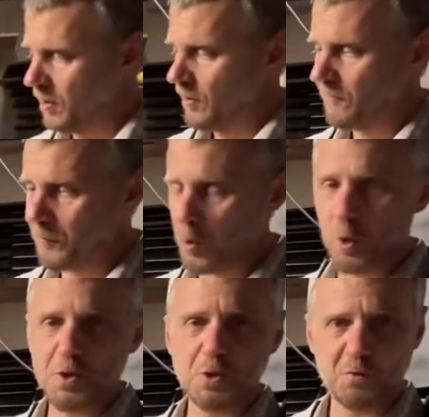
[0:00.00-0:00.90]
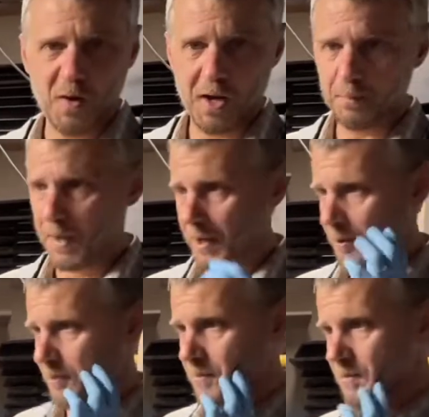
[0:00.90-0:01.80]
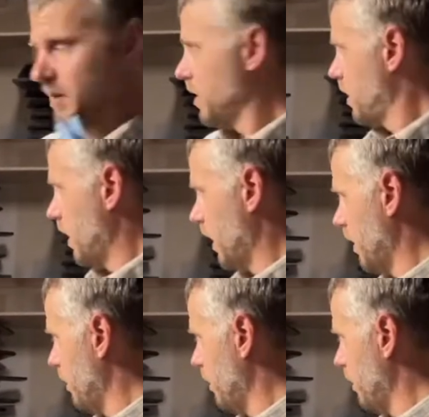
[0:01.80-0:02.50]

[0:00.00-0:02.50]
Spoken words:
4 is your fan pattern. And I